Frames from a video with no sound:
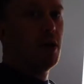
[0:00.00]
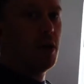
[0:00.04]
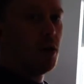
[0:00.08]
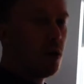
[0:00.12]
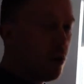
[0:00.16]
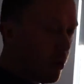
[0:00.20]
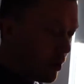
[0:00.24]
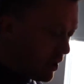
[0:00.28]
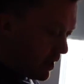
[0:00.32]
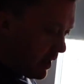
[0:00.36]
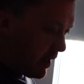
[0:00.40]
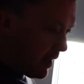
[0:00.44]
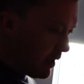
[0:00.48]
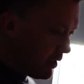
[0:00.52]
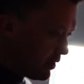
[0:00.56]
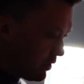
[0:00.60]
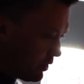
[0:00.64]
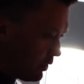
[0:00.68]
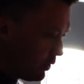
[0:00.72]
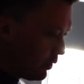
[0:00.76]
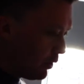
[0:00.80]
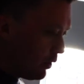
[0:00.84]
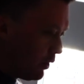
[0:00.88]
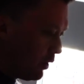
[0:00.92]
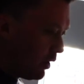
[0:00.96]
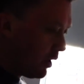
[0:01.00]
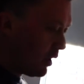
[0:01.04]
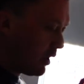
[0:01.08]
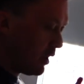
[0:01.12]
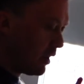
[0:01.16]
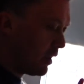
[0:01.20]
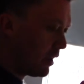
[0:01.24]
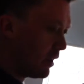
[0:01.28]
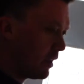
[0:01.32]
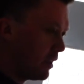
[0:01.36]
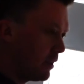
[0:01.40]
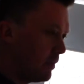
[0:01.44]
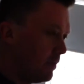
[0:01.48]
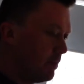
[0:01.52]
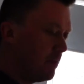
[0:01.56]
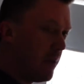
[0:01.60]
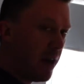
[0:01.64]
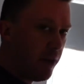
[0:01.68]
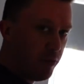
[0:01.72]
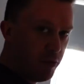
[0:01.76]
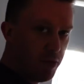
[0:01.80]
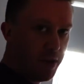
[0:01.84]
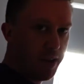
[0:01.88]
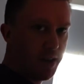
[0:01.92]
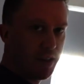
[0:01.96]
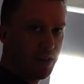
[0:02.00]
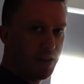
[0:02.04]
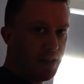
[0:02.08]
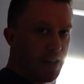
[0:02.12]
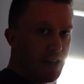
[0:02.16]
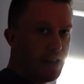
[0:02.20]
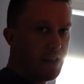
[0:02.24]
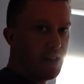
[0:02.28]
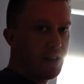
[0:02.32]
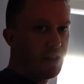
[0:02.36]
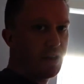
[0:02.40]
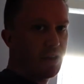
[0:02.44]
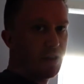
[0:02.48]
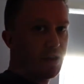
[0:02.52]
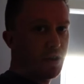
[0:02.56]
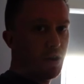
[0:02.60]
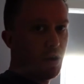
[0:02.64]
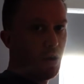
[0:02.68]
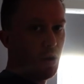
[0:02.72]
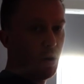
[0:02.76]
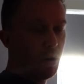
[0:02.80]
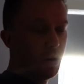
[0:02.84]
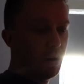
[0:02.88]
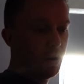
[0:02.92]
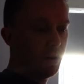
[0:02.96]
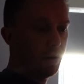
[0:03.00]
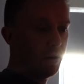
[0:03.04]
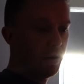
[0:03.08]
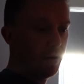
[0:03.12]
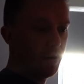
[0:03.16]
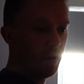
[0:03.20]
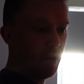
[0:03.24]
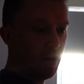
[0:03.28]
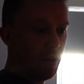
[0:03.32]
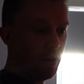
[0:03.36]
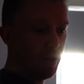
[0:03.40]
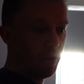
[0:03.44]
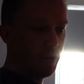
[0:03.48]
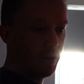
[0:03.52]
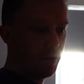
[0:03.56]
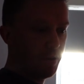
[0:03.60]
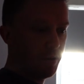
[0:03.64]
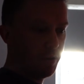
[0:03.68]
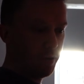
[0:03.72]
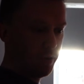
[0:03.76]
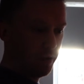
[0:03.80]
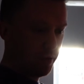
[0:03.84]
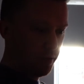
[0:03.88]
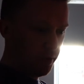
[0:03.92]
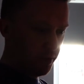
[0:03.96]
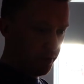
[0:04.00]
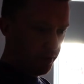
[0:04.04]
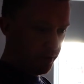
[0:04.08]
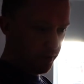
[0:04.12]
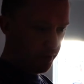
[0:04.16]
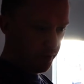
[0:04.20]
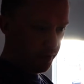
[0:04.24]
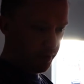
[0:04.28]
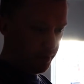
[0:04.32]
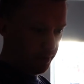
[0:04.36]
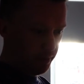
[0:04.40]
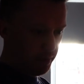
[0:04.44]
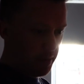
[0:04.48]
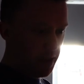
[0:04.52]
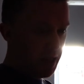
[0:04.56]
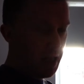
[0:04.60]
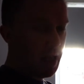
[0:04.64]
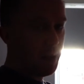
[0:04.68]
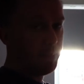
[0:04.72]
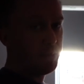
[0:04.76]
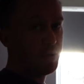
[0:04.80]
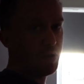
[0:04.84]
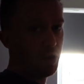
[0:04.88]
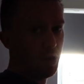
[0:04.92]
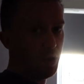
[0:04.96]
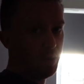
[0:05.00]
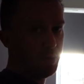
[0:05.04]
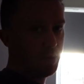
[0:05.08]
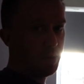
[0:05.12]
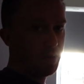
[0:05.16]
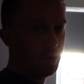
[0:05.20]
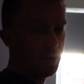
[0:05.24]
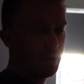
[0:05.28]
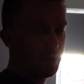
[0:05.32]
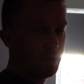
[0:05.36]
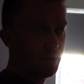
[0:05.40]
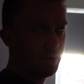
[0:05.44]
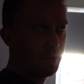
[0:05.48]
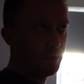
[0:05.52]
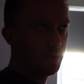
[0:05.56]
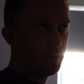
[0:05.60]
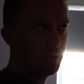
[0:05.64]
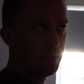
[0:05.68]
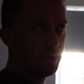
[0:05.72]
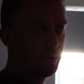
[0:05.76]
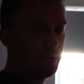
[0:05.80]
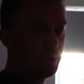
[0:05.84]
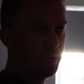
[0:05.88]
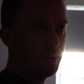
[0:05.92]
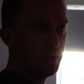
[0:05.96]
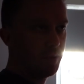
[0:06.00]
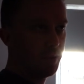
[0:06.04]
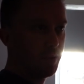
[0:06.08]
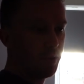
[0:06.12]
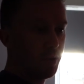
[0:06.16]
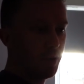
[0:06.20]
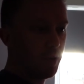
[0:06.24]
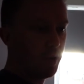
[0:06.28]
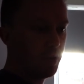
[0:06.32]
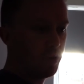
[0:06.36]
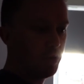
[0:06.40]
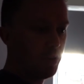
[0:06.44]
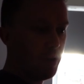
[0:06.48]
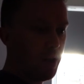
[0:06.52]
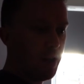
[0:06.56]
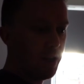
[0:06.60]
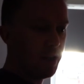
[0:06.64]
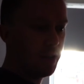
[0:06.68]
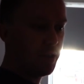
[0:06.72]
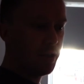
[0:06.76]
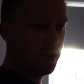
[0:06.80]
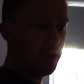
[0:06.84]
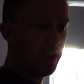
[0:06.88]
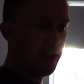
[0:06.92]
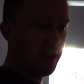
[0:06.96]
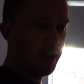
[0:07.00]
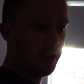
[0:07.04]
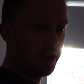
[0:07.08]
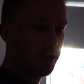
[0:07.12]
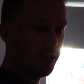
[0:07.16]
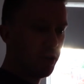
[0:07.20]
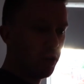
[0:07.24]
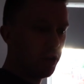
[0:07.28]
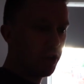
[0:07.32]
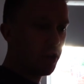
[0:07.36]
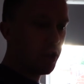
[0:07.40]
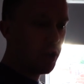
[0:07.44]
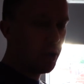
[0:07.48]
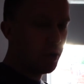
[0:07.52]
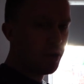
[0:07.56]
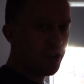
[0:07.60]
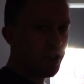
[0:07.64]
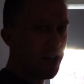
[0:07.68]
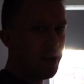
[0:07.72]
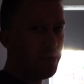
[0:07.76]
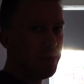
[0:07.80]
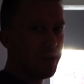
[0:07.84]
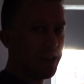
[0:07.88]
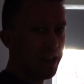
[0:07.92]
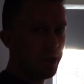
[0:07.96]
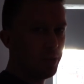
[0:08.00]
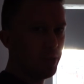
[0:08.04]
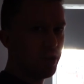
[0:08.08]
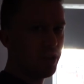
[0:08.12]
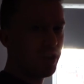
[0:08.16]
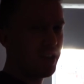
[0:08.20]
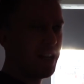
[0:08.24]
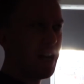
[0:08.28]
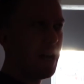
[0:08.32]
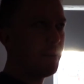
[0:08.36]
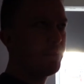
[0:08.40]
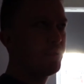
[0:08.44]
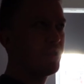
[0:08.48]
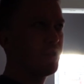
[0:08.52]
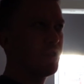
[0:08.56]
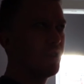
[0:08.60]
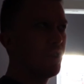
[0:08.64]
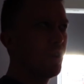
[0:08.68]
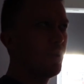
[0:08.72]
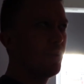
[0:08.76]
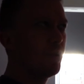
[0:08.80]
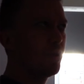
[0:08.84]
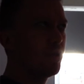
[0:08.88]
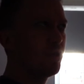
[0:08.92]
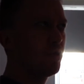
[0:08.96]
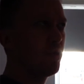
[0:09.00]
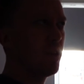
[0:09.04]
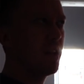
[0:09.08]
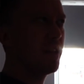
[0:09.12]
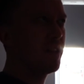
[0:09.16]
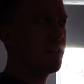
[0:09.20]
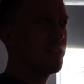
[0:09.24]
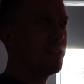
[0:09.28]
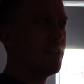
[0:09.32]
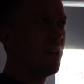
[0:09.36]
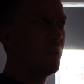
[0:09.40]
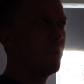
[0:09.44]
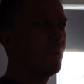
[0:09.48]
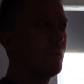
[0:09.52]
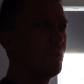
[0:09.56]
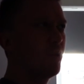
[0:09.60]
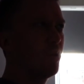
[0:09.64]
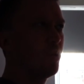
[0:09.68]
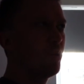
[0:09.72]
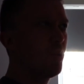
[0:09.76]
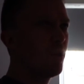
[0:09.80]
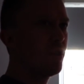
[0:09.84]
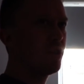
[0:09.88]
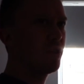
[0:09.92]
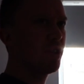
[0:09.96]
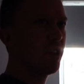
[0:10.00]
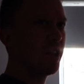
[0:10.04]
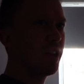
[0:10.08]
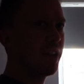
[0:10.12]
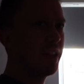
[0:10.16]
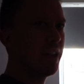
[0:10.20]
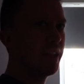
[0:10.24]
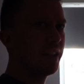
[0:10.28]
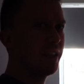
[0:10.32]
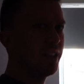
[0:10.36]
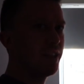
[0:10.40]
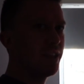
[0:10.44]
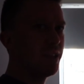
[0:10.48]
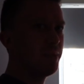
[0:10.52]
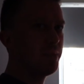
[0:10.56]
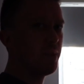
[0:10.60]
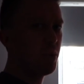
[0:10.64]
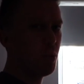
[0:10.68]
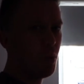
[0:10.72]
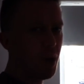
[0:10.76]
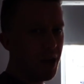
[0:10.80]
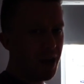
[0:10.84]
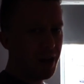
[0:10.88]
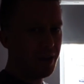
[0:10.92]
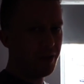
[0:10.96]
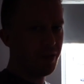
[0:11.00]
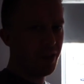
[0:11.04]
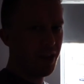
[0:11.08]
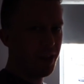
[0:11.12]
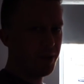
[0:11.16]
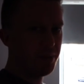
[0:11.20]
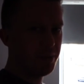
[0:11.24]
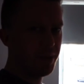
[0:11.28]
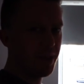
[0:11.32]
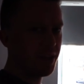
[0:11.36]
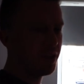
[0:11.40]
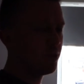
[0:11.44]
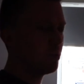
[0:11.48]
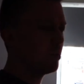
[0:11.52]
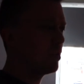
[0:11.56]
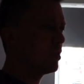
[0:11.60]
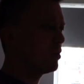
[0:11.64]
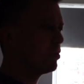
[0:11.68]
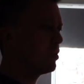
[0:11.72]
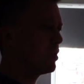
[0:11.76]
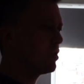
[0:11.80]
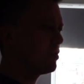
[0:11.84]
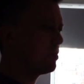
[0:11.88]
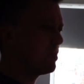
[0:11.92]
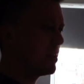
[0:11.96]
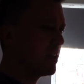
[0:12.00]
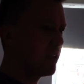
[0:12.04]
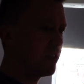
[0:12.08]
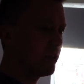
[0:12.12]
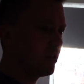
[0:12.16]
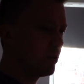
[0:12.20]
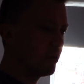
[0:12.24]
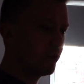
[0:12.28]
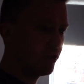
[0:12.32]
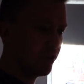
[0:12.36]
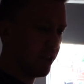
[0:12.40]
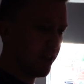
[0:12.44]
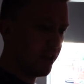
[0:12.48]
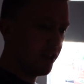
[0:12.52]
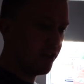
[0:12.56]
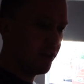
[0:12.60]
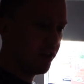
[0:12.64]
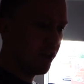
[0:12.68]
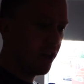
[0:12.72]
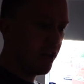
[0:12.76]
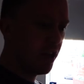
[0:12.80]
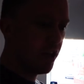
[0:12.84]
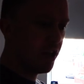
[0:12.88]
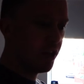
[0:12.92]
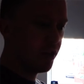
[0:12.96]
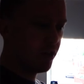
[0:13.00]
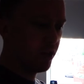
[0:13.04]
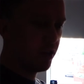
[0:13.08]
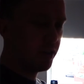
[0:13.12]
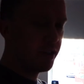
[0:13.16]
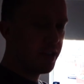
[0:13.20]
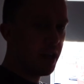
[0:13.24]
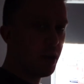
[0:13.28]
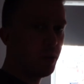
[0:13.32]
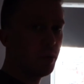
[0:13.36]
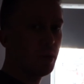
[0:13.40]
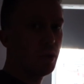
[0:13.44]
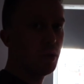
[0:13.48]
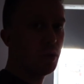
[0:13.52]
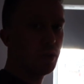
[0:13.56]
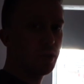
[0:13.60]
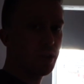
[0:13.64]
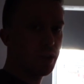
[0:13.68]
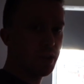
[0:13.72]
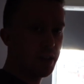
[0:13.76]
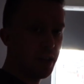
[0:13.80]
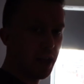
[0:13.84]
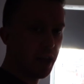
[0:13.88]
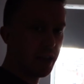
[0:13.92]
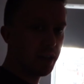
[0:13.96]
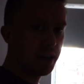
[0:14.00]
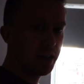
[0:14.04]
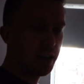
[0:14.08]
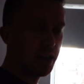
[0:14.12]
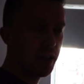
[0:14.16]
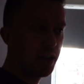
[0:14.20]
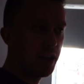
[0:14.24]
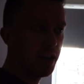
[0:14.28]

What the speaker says: Okay, so Mavericks didn't install on my laptop. So I tried installing Yosemite, which the App Store was trying to download once I connected to my Wi-Fi password, which made no sense. So I downloaded that.